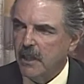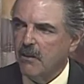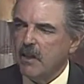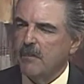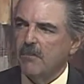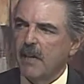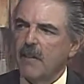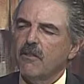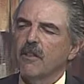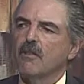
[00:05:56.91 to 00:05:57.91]
They sleep
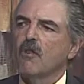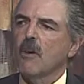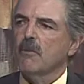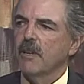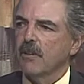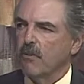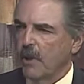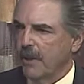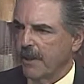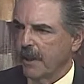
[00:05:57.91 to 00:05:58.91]
less than normal. That's
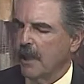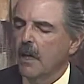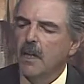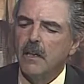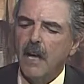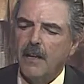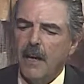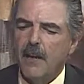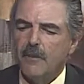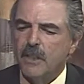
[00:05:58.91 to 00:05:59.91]
one thing. On an
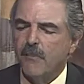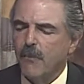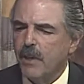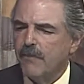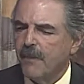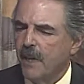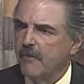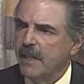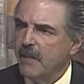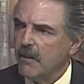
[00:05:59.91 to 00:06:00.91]
average, 45
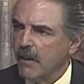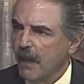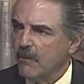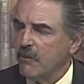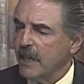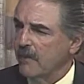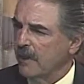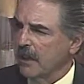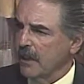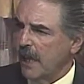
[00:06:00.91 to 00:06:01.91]
minutes less, which can
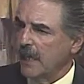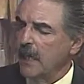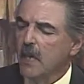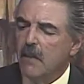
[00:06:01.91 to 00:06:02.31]
mean a lot.